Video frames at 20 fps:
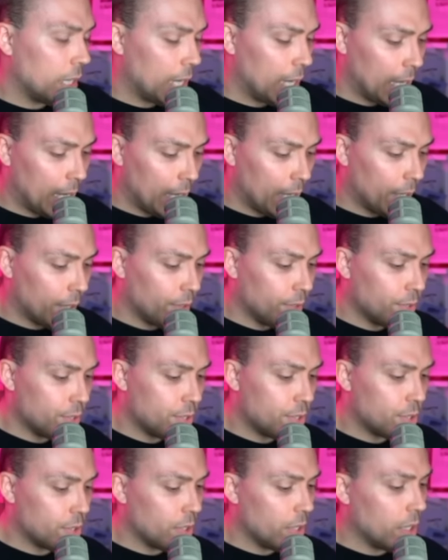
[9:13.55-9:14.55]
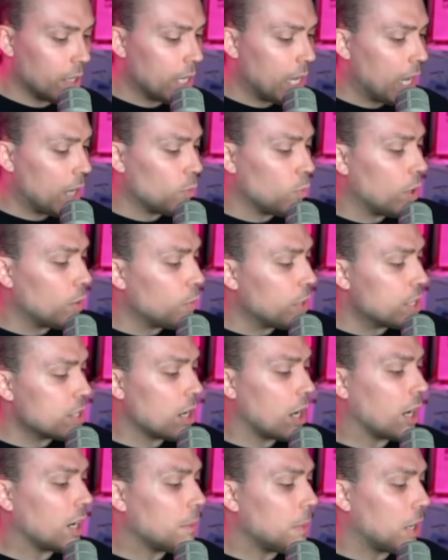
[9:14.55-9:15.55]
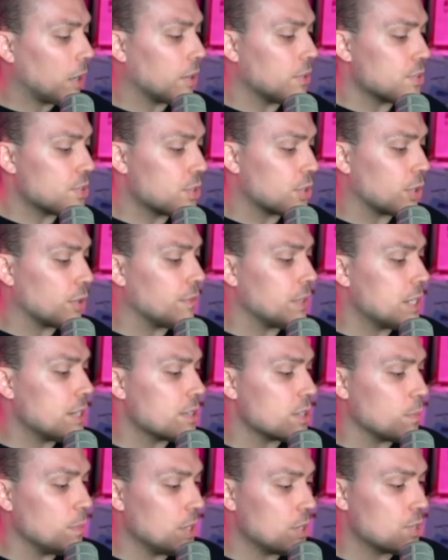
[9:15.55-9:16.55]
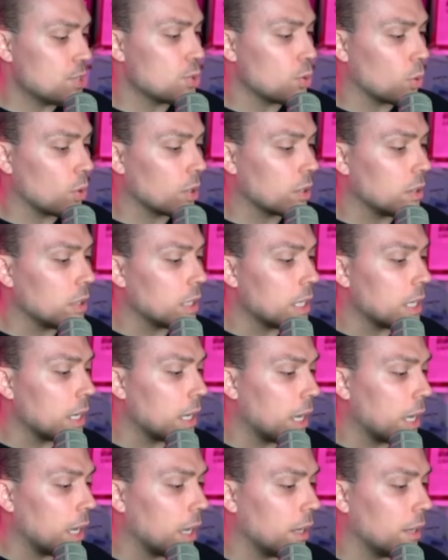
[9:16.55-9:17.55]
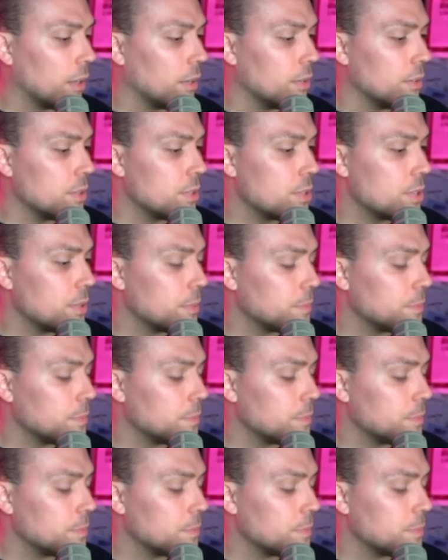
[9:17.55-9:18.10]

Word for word: And again, when we talk about conservatism historically and